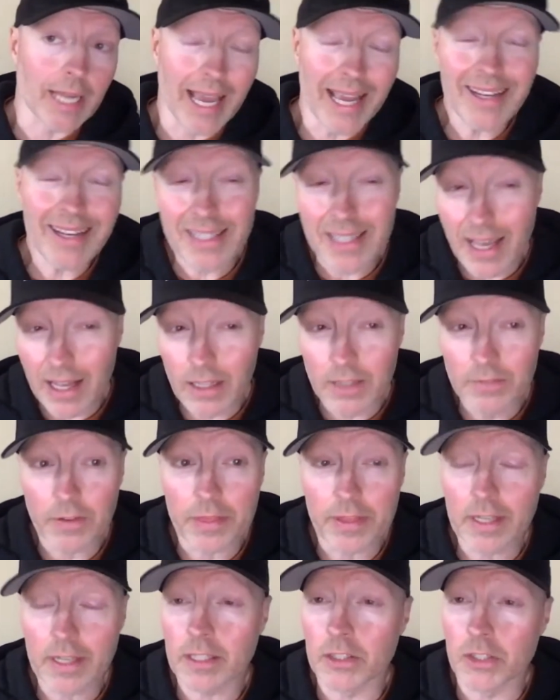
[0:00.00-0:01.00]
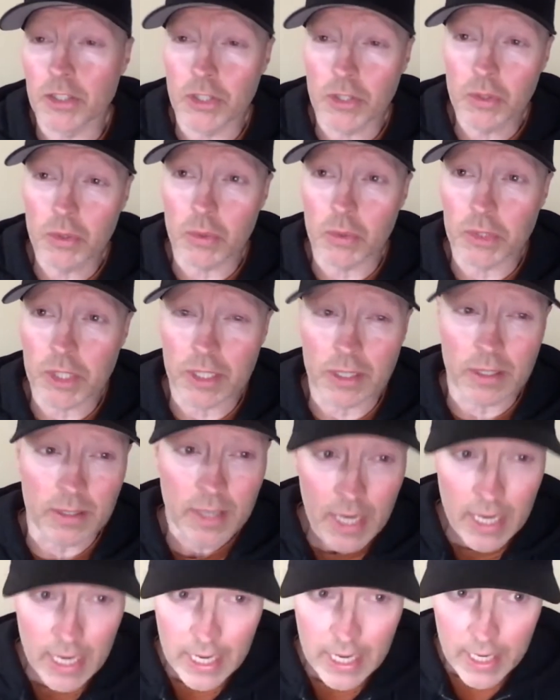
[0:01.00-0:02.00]
And it's a hell of a thing to do, to
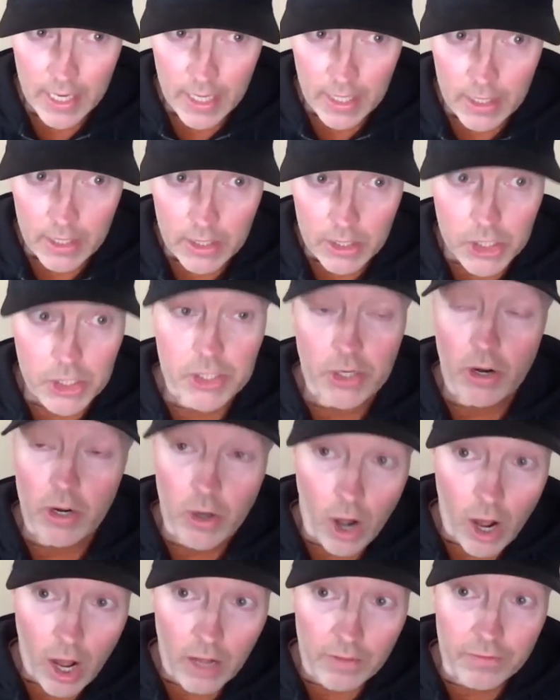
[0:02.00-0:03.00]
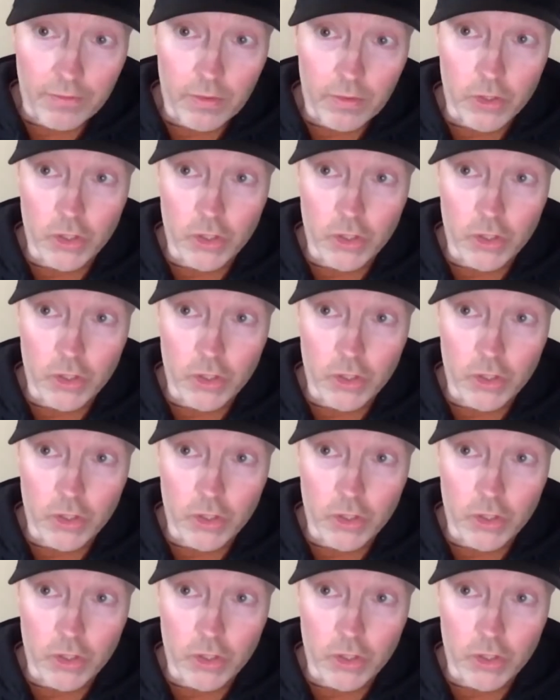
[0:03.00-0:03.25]
start off